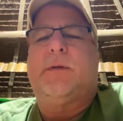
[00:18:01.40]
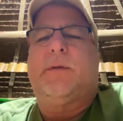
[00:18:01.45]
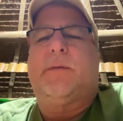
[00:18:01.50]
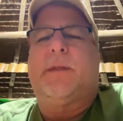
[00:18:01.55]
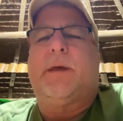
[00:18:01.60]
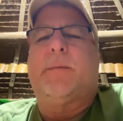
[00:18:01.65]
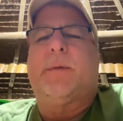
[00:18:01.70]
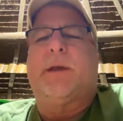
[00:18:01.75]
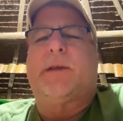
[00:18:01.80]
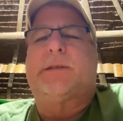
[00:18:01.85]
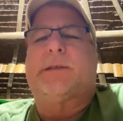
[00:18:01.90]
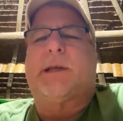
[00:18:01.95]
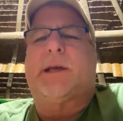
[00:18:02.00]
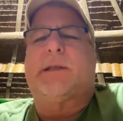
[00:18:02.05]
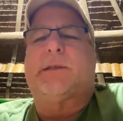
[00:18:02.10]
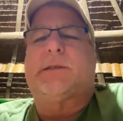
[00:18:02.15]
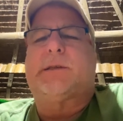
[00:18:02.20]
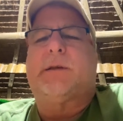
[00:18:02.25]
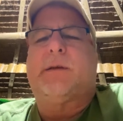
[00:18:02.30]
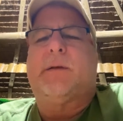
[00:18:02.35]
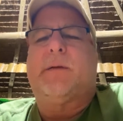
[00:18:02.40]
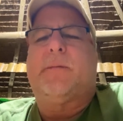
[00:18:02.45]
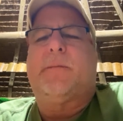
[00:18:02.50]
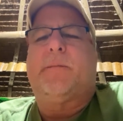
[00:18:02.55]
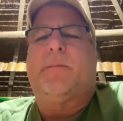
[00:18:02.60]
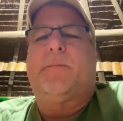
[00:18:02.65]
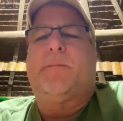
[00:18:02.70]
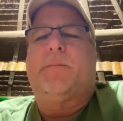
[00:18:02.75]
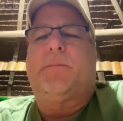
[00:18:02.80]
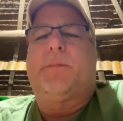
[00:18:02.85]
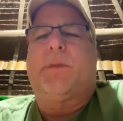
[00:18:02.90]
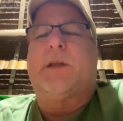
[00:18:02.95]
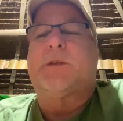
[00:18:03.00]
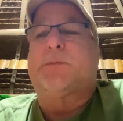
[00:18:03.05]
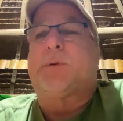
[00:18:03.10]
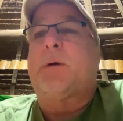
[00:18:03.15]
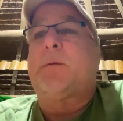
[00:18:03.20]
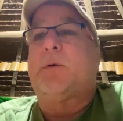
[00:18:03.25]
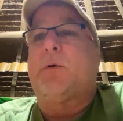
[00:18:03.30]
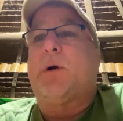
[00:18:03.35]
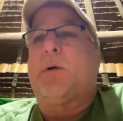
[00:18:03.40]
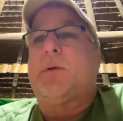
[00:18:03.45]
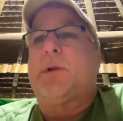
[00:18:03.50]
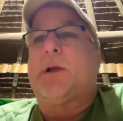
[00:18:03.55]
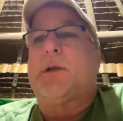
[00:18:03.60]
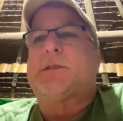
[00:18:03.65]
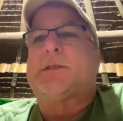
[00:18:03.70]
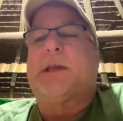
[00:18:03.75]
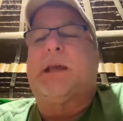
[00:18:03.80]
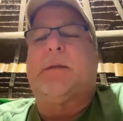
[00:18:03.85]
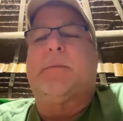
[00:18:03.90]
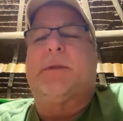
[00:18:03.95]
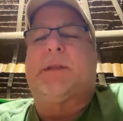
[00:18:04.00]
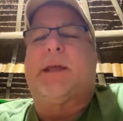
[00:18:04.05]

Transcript: That makes sense. That's probably why we're not seeing them at